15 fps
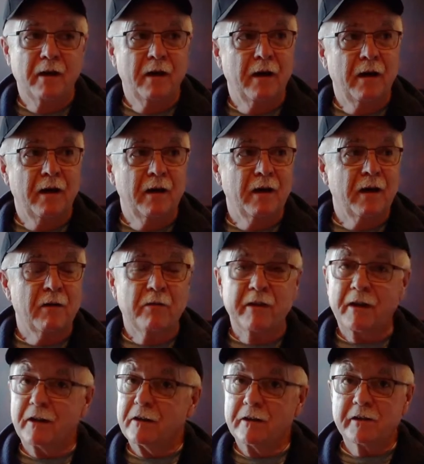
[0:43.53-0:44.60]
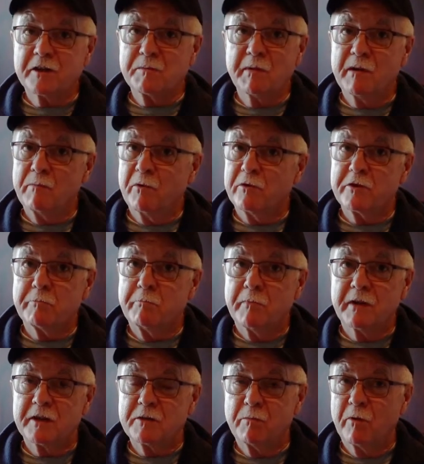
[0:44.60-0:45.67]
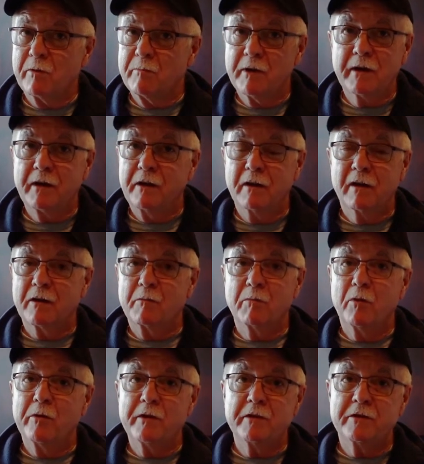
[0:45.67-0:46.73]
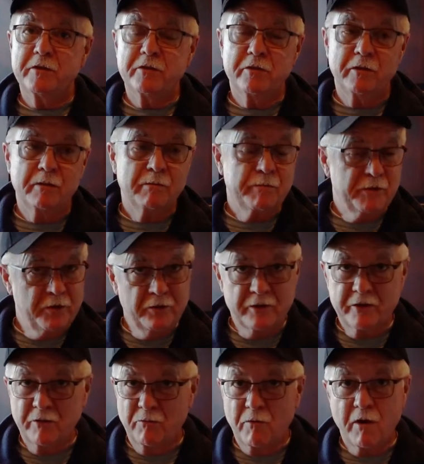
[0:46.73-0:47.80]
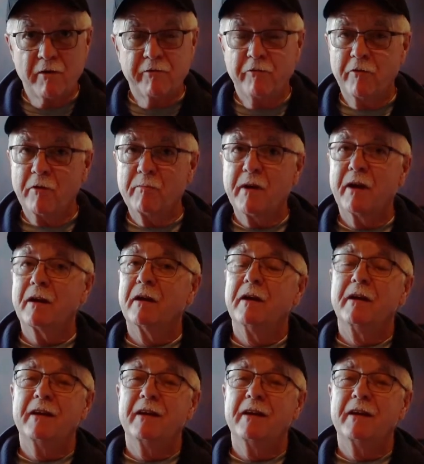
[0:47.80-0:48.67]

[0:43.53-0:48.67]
Uh, I don't think I could have spent more, much more money on a point-and-shoot. Shoots in RAW format.